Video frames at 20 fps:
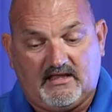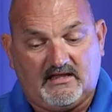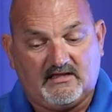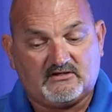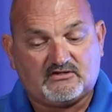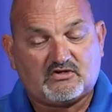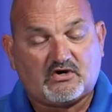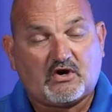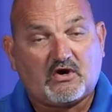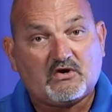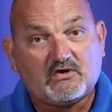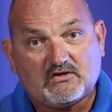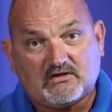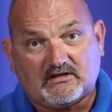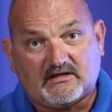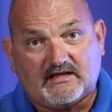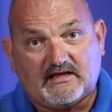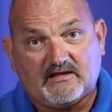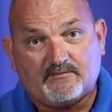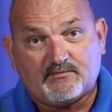
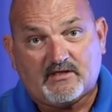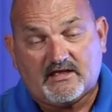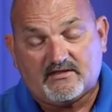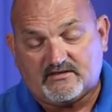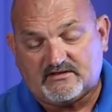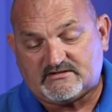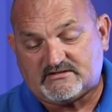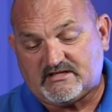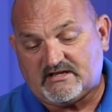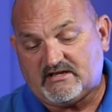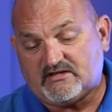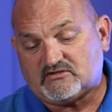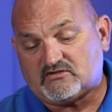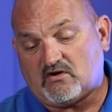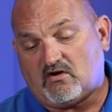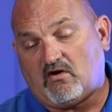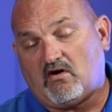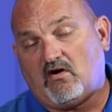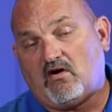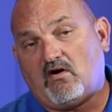Internally, this thing is
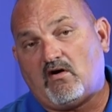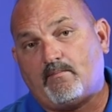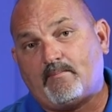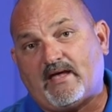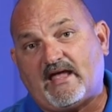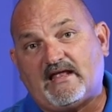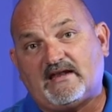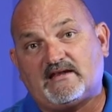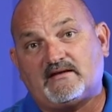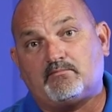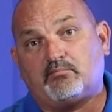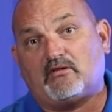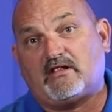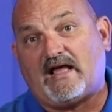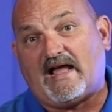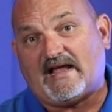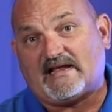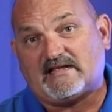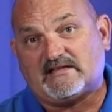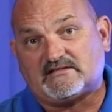all painted
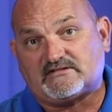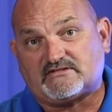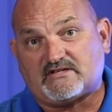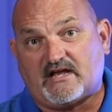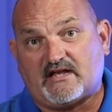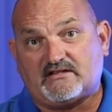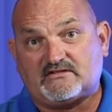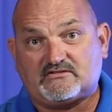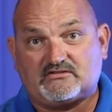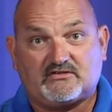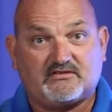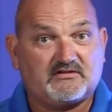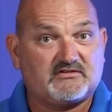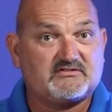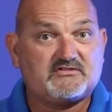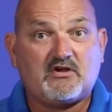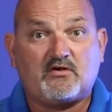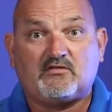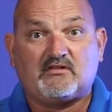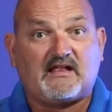black inside, so there's
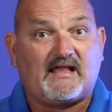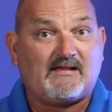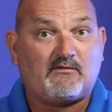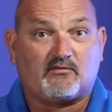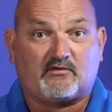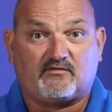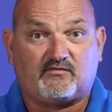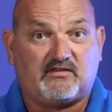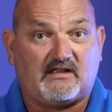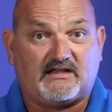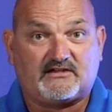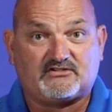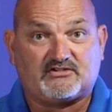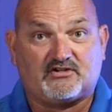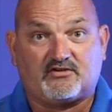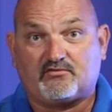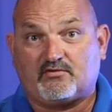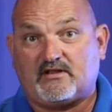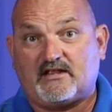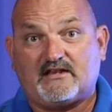no light
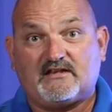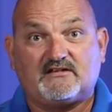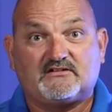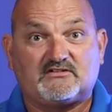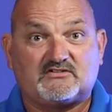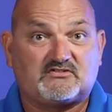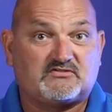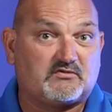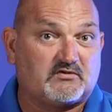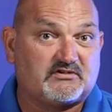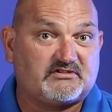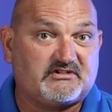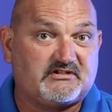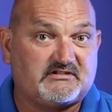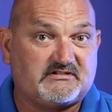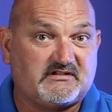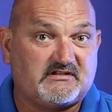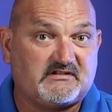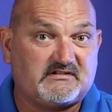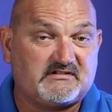reflection creating
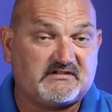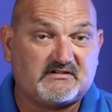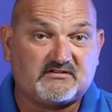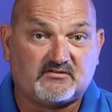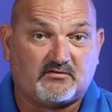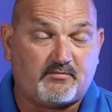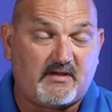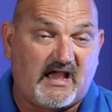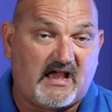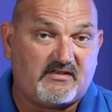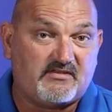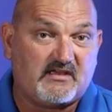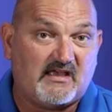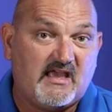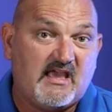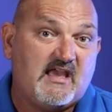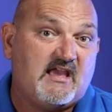distortions in the signal path.